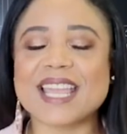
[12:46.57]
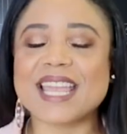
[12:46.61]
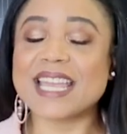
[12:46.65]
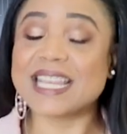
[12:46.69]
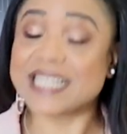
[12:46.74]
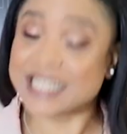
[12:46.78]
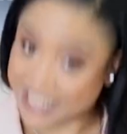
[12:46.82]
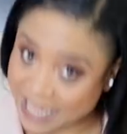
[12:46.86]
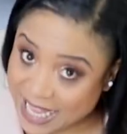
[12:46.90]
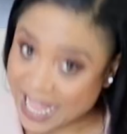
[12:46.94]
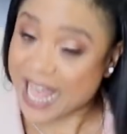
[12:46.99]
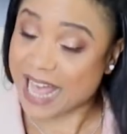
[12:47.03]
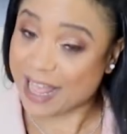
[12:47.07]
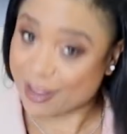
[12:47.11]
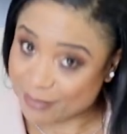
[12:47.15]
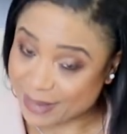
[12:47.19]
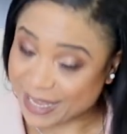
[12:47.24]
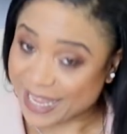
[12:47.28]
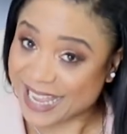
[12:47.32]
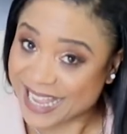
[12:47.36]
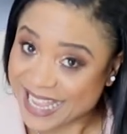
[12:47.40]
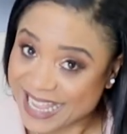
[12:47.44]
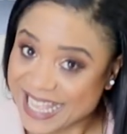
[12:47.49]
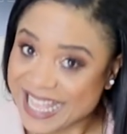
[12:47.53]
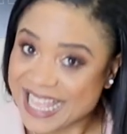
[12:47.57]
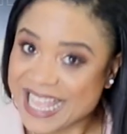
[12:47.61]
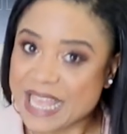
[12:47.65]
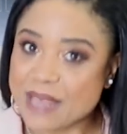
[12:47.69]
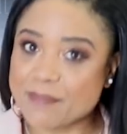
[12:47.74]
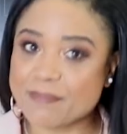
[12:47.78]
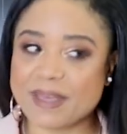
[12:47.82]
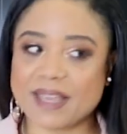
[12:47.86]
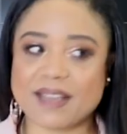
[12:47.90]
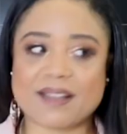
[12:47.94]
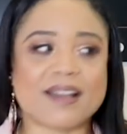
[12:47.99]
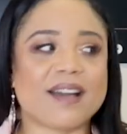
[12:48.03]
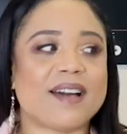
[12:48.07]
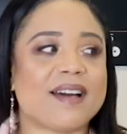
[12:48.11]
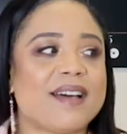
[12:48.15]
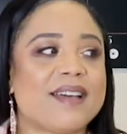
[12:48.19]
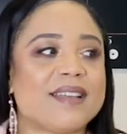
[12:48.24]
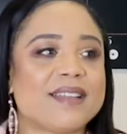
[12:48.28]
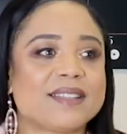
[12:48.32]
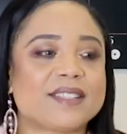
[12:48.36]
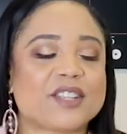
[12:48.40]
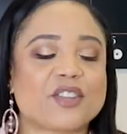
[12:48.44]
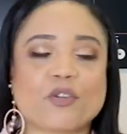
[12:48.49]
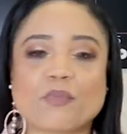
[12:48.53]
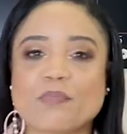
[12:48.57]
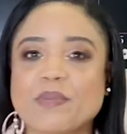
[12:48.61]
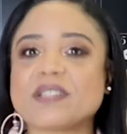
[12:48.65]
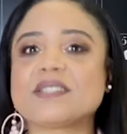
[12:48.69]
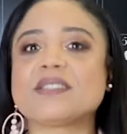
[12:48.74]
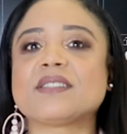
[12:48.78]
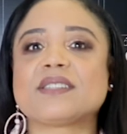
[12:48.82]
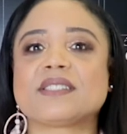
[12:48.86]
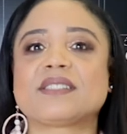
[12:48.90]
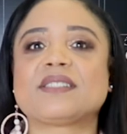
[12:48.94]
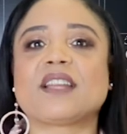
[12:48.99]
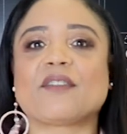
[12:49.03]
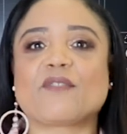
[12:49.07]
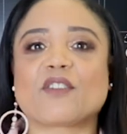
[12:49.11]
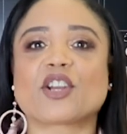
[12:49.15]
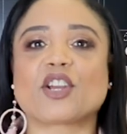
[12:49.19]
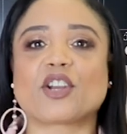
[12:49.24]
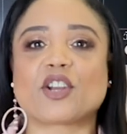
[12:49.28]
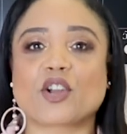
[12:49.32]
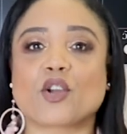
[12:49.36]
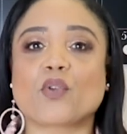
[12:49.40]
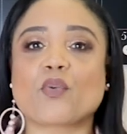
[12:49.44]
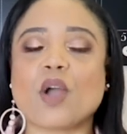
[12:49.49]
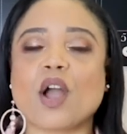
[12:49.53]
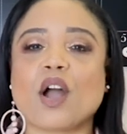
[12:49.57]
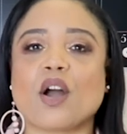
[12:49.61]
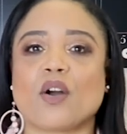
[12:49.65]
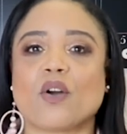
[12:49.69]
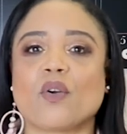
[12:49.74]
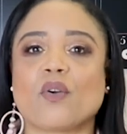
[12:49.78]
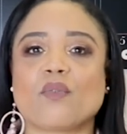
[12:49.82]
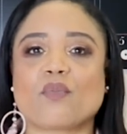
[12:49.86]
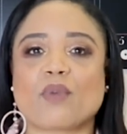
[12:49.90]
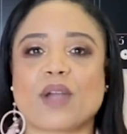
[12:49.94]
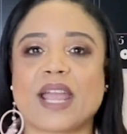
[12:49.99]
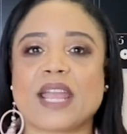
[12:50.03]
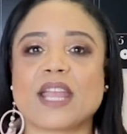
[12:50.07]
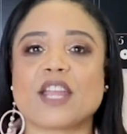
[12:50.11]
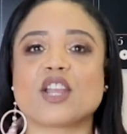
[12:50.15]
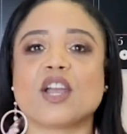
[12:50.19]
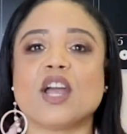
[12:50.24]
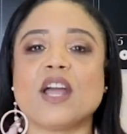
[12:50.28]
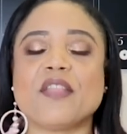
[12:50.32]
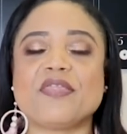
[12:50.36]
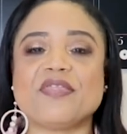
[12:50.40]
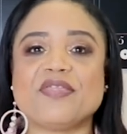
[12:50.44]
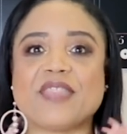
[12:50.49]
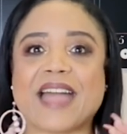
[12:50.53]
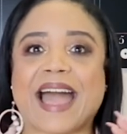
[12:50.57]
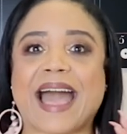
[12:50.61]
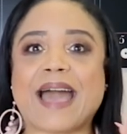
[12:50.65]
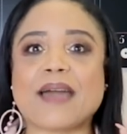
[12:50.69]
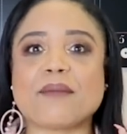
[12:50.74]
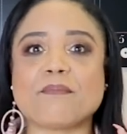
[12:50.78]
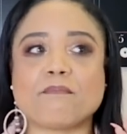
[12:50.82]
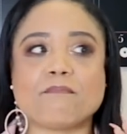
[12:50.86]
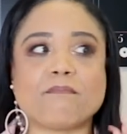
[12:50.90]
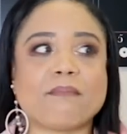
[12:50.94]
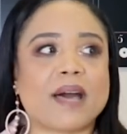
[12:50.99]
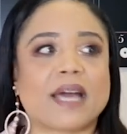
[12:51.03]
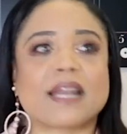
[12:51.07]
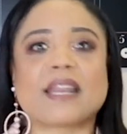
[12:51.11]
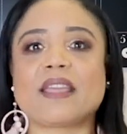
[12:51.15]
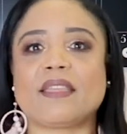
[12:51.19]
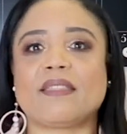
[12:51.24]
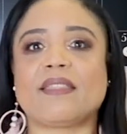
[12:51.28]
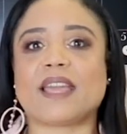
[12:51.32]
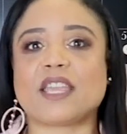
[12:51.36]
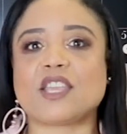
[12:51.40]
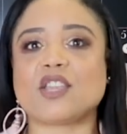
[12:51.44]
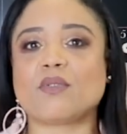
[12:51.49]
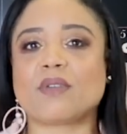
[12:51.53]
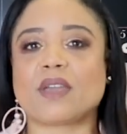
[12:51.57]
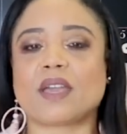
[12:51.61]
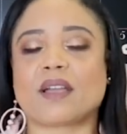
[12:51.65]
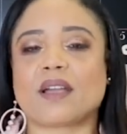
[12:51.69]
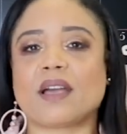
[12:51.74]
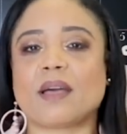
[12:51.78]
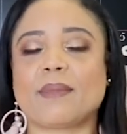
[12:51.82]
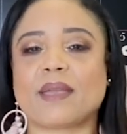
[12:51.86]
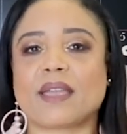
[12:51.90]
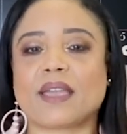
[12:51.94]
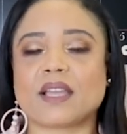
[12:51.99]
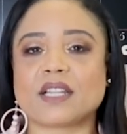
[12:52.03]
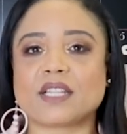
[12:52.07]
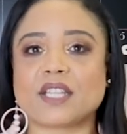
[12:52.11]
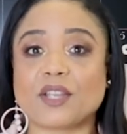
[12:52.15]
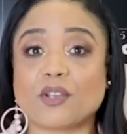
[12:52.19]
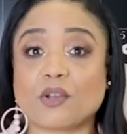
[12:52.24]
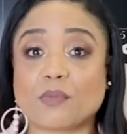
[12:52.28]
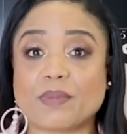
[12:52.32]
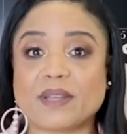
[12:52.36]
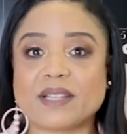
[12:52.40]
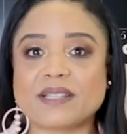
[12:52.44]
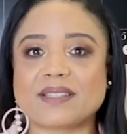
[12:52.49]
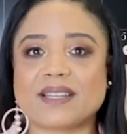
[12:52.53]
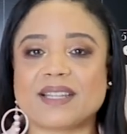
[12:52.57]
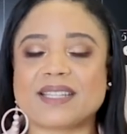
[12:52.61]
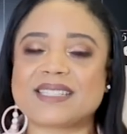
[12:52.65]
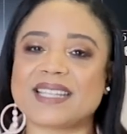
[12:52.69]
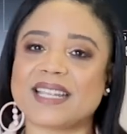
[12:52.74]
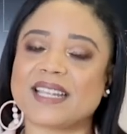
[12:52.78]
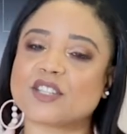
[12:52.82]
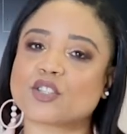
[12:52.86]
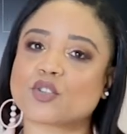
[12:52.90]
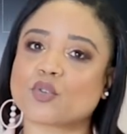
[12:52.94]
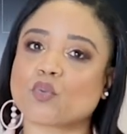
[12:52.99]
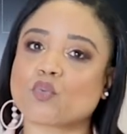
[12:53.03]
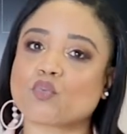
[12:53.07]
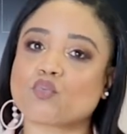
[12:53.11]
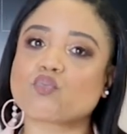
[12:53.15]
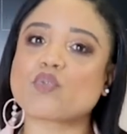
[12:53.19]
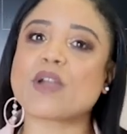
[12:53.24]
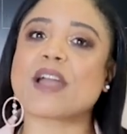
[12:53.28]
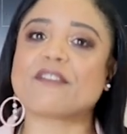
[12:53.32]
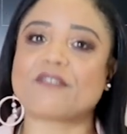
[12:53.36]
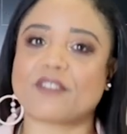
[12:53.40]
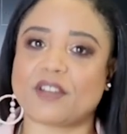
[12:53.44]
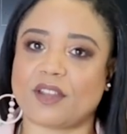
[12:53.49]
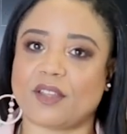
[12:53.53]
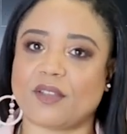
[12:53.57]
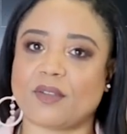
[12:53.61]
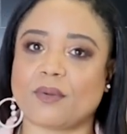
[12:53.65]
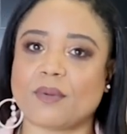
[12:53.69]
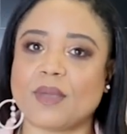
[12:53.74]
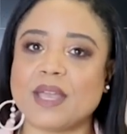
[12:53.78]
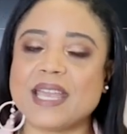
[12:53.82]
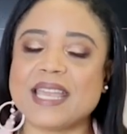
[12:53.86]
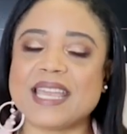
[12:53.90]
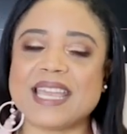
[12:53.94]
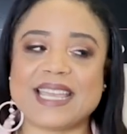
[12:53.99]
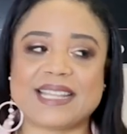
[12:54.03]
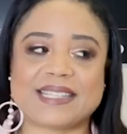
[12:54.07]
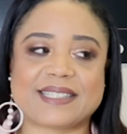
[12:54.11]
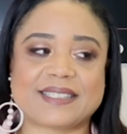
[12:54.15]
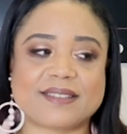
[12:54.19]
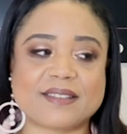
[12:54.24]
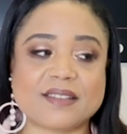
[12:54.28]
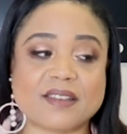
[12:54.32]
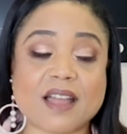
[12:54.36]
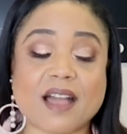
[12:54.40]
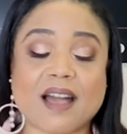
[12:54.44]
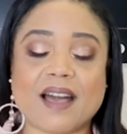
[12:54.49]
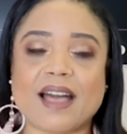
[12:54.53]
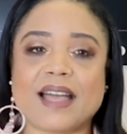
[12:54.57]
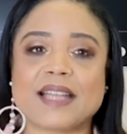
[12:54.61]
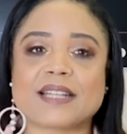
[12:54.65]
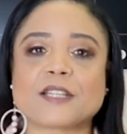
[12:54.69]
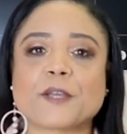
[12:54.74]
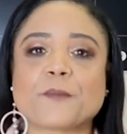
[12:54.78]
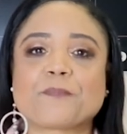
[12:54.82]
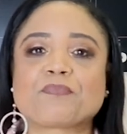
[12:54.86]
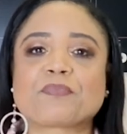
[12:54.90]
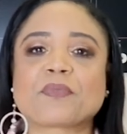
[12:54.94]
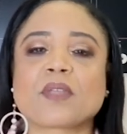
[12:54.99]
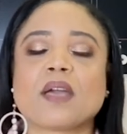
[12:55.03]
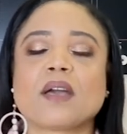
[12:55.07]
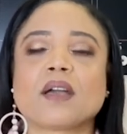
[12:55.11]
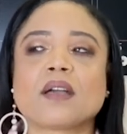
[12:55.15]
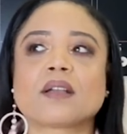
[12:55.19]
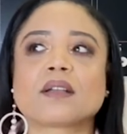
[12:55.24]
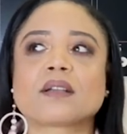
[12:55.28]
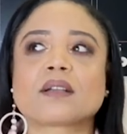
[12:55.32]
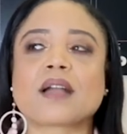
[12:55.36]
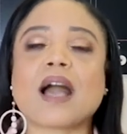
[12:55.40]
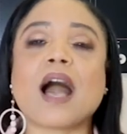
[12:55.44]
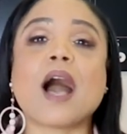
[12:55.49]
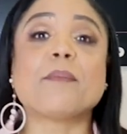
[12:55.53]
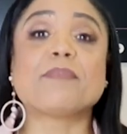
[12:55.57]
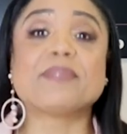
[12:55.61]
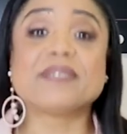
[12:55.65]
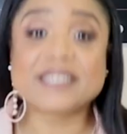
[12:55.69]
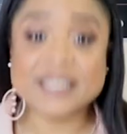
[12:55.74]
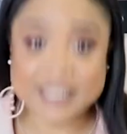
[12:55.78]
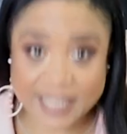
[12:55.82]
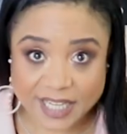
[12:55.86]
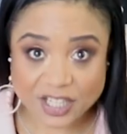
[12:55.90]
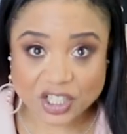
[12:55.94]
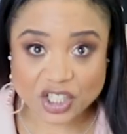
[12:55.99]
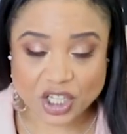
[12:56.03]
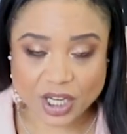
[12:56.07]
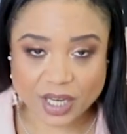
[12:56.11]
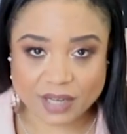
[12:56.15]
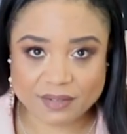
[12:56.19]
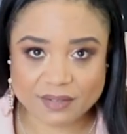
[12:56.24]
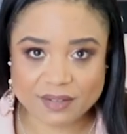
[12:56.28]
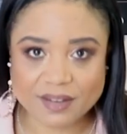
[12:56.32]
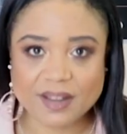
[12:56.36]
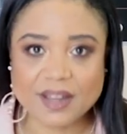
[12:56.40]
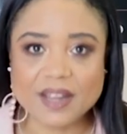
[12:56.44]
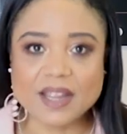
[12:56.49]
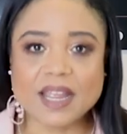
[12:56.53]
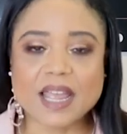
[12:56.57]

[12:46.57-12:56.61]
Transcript: It's a hobby, because your business is never going to grow, right? That money that you get coming into your business is revenue. It's not compensation.